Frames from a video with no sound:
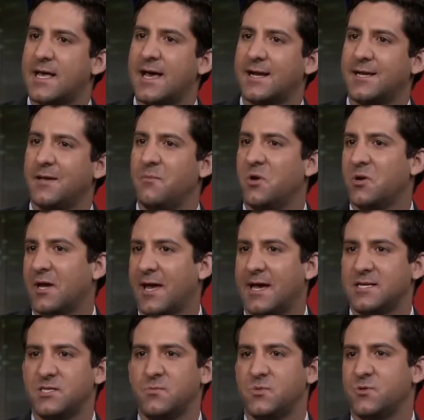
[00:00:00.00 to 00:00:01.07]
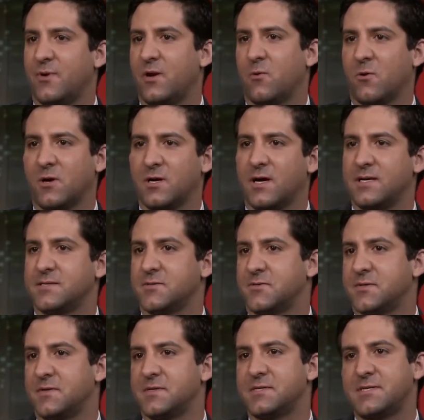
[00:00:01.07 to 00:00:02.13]
that communication between
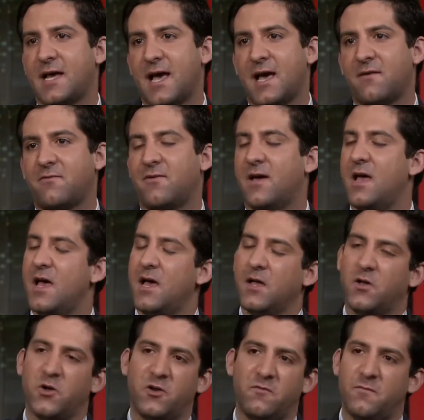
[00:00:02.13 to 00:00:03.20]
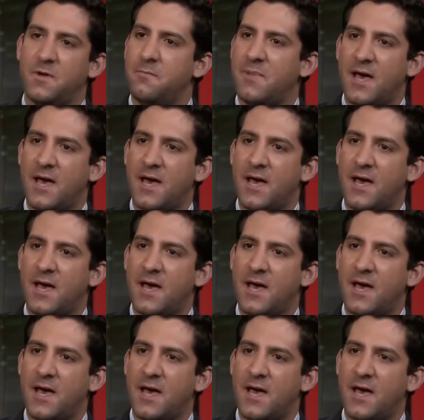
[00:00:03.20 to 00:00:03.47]
organizers and the staff could have been